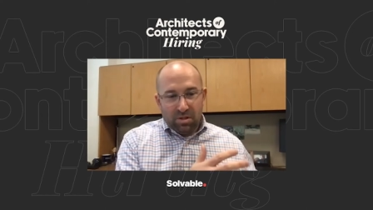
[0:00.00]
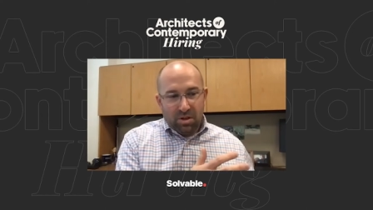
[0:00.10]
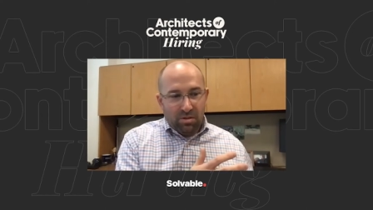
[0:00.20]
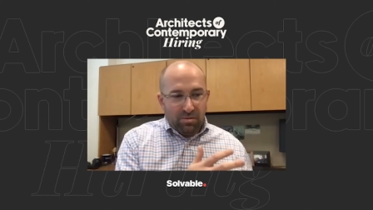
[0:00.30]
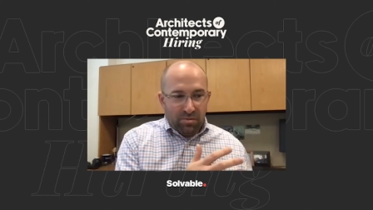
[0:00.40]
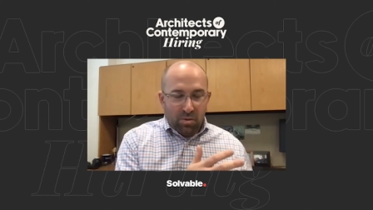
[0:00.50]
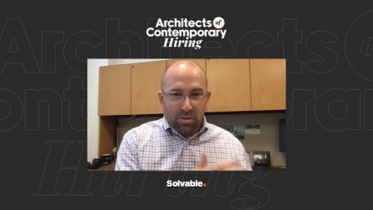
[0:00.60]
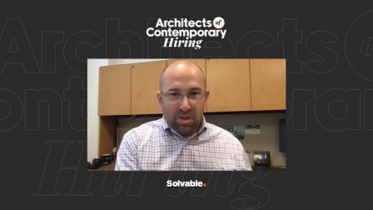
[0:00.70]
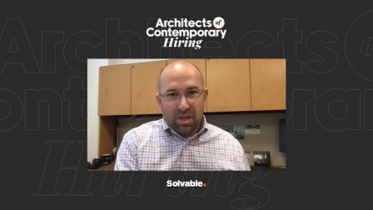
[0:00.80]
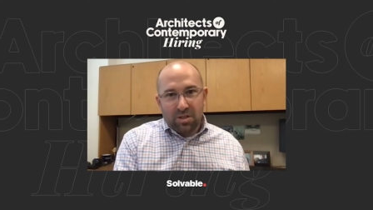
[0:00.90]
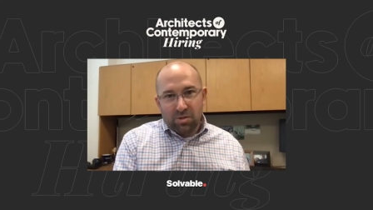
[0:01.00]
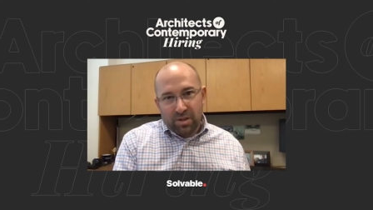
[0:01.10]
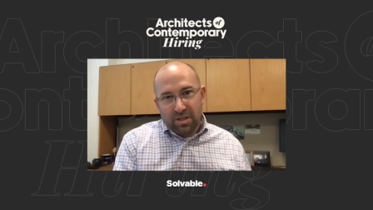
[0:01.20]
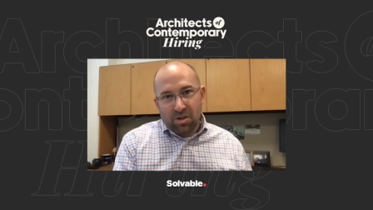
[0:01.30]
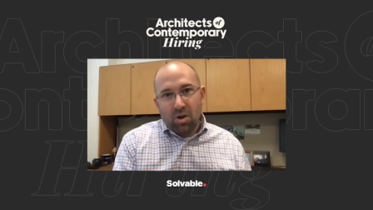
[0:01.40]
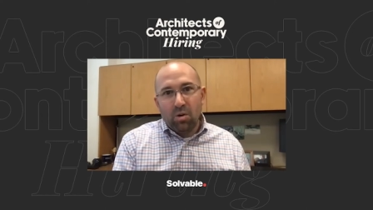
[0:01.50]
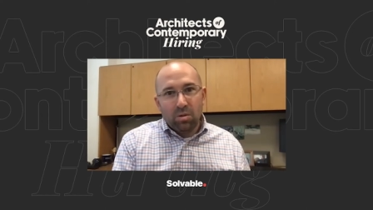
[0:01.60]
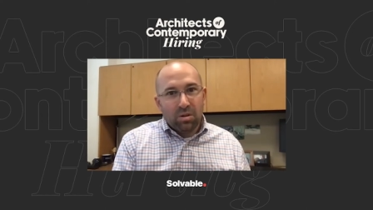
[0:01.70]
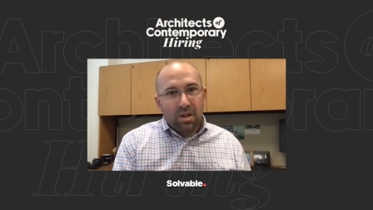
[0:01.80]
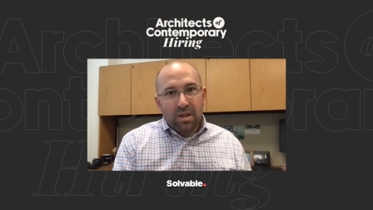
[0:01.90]
the country as a
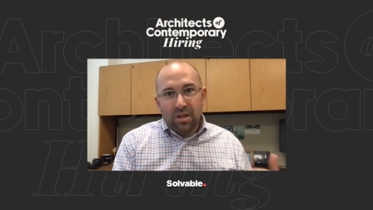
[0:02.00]
whole.